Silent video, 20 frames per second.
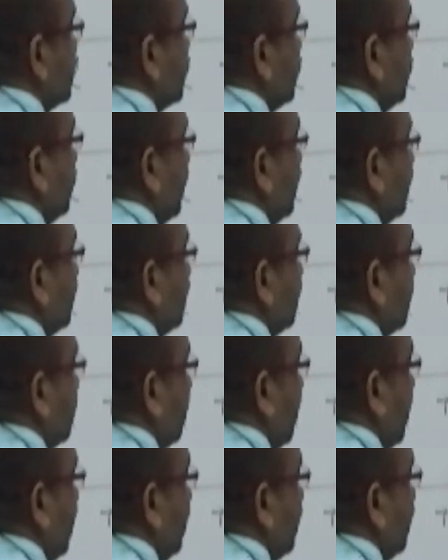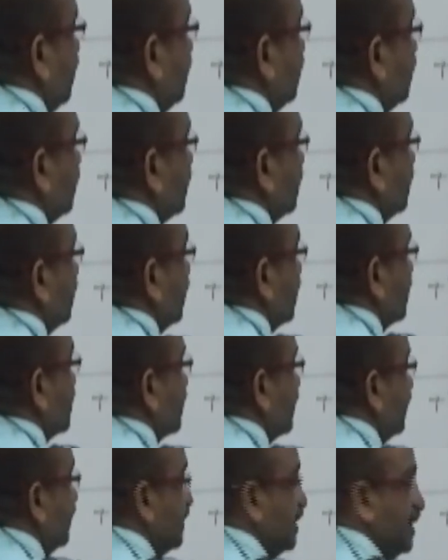your remainder, that is
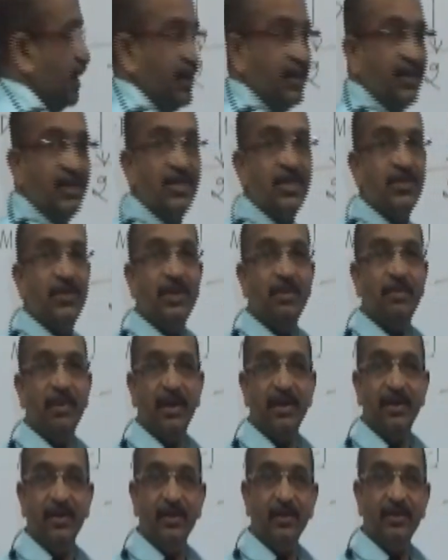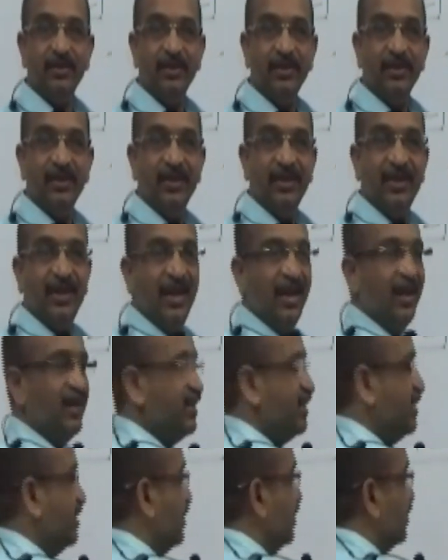13 is your remainder, and
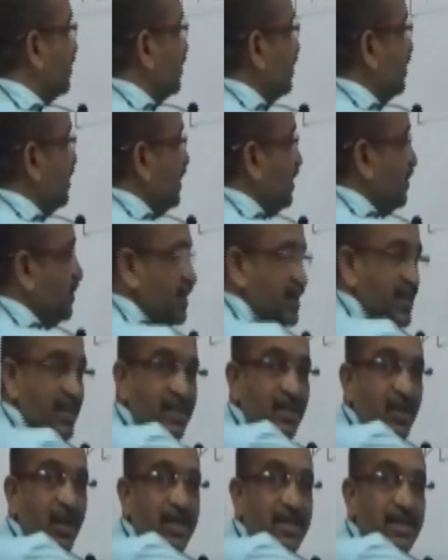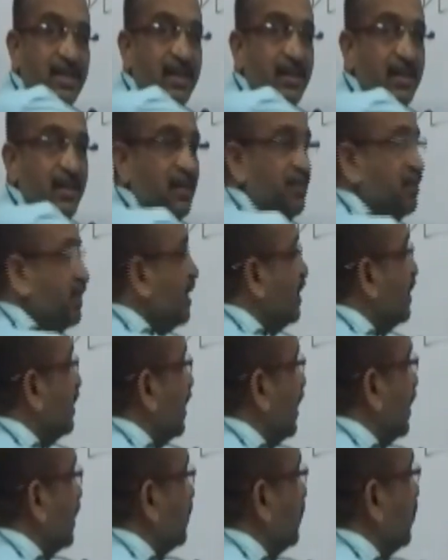here leave this as constant term
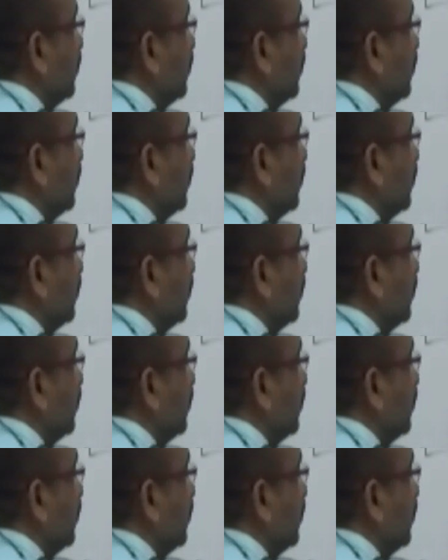and go